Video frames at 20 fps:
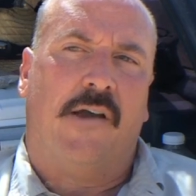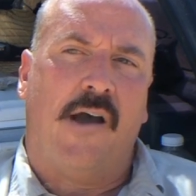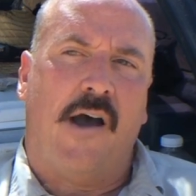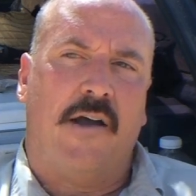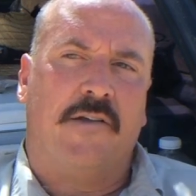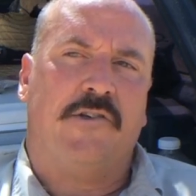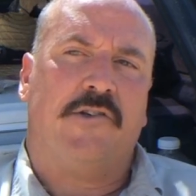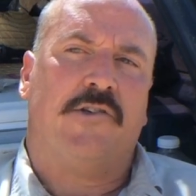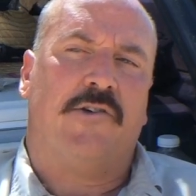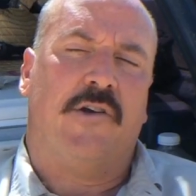
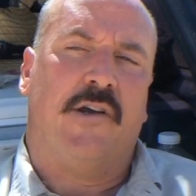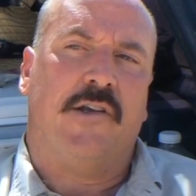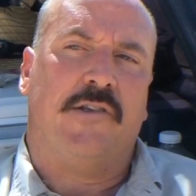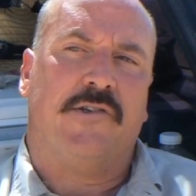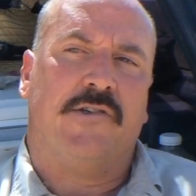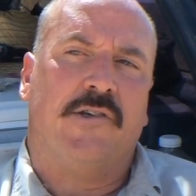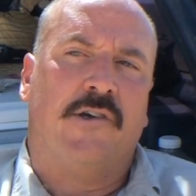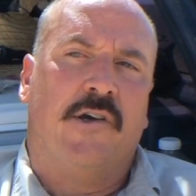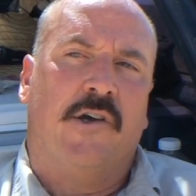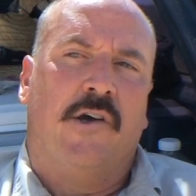
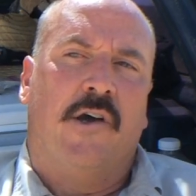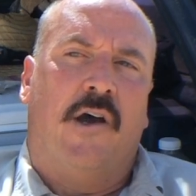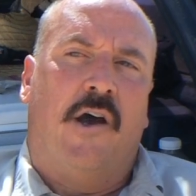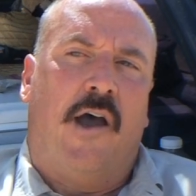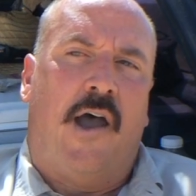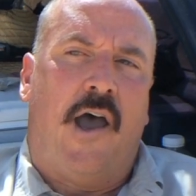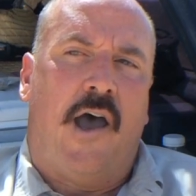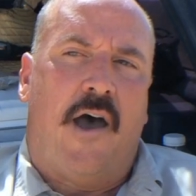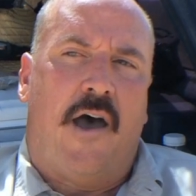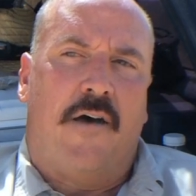concentrates
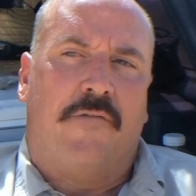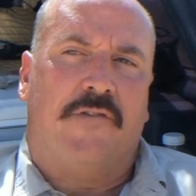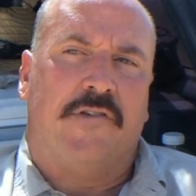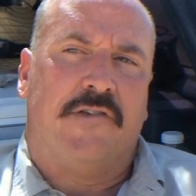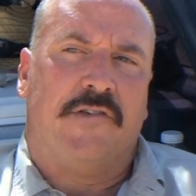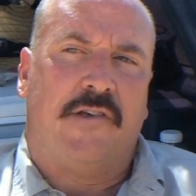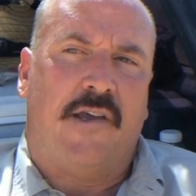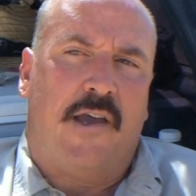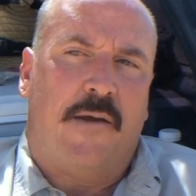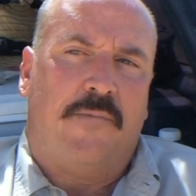have the
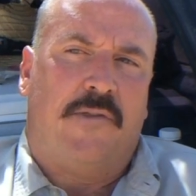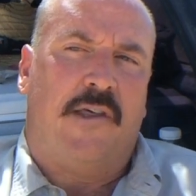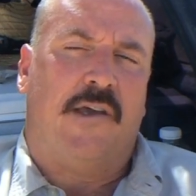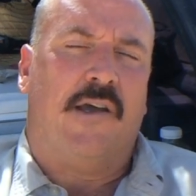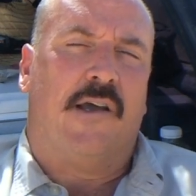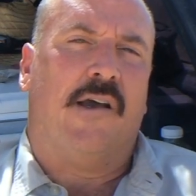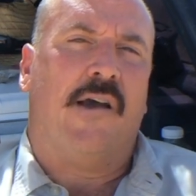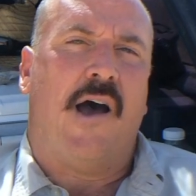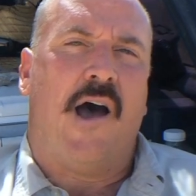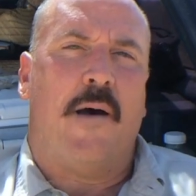same
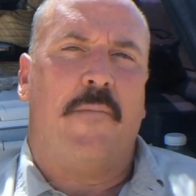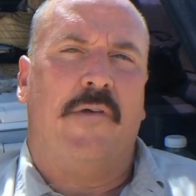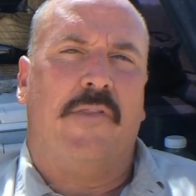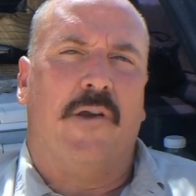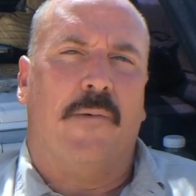thing in common.